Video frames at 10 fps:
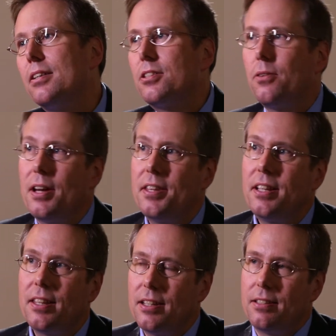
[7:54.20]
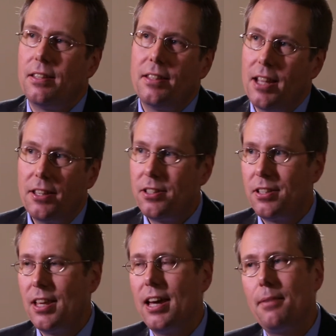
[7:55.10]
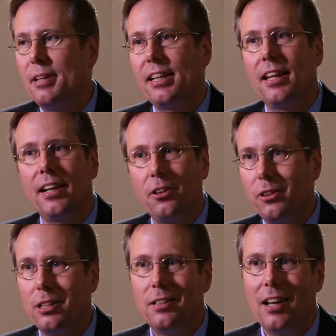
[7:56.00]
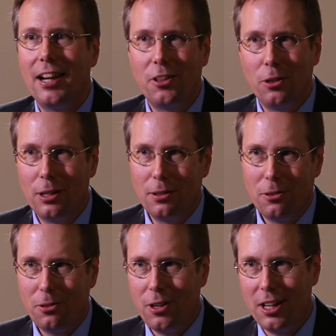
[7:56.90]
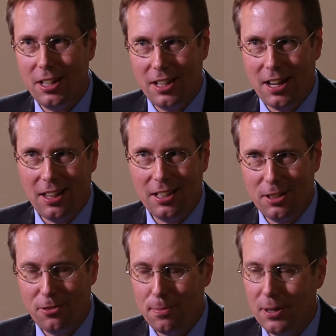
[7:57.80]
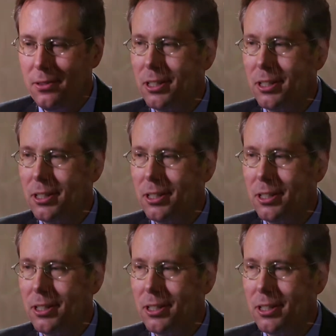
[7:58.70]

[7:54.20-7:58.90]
So I think that the answer to that, I mean, again, I can only create an analogy from my own